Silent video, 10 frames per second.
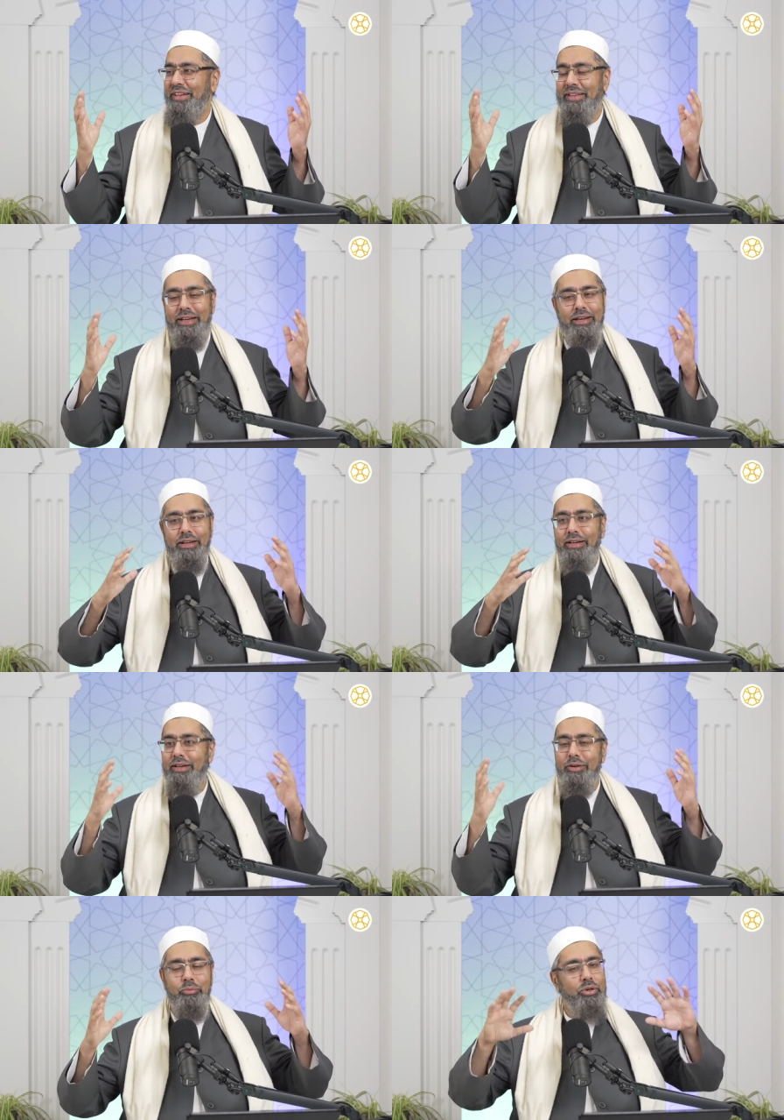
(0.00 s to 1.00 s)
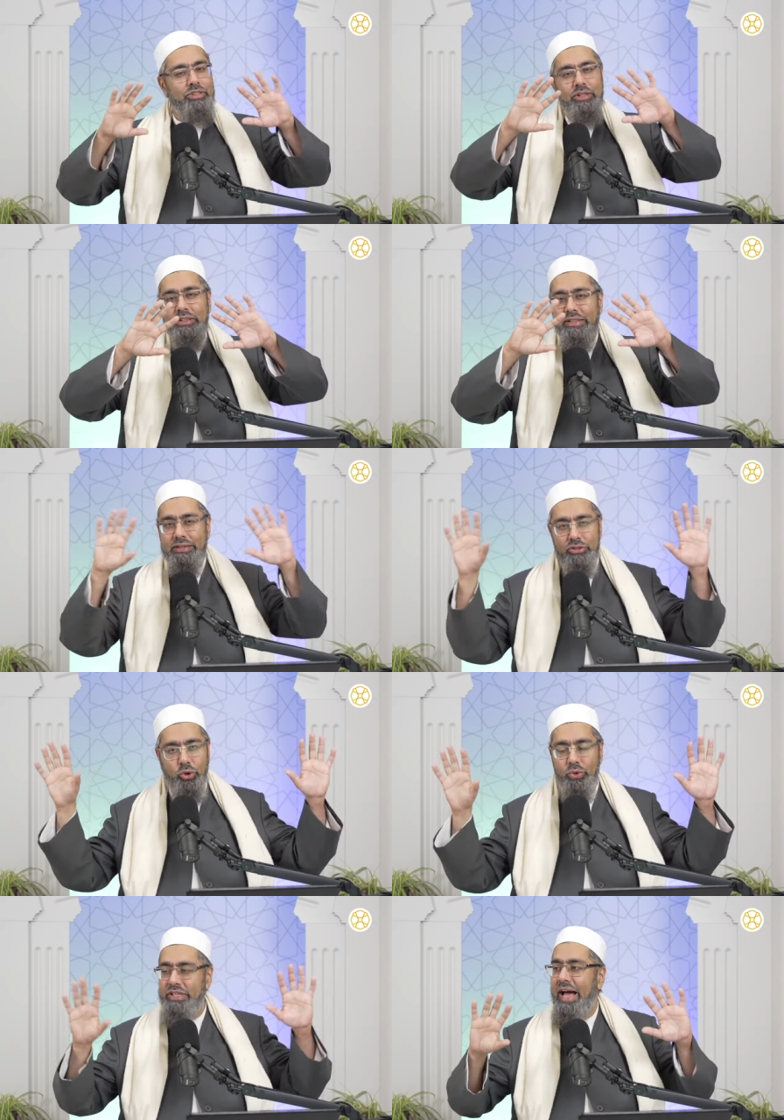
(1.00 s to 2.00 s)
They, because they're
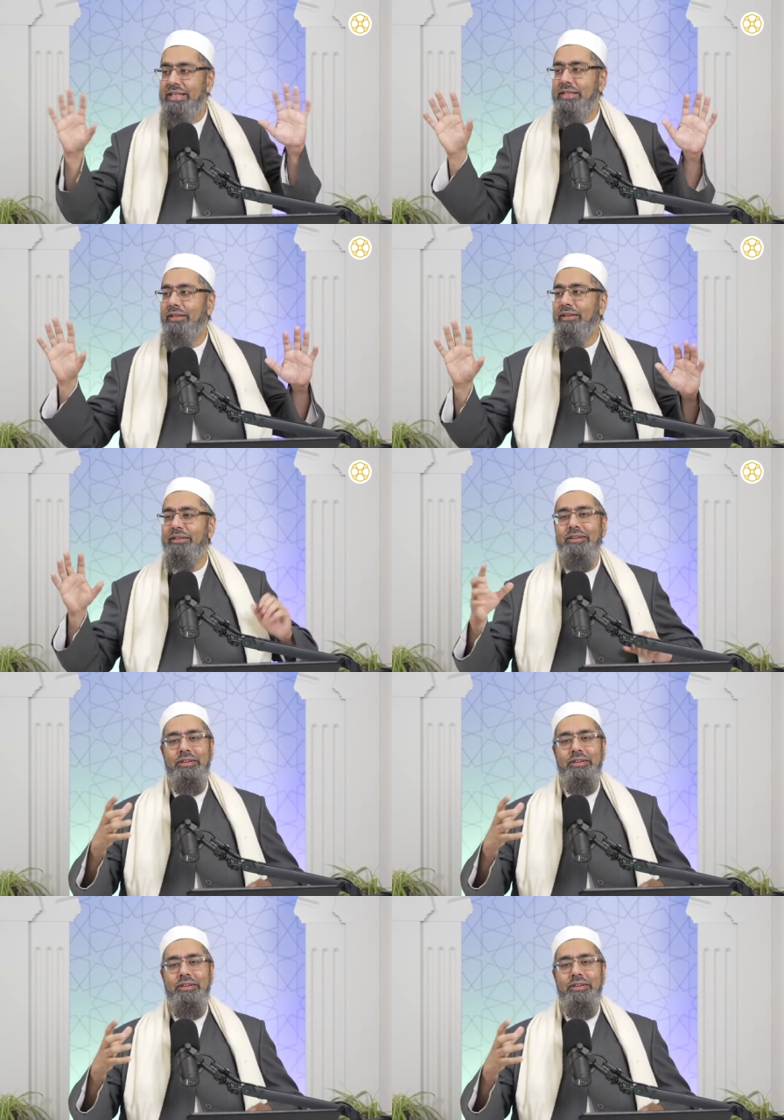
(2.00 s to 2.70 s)
so dazzled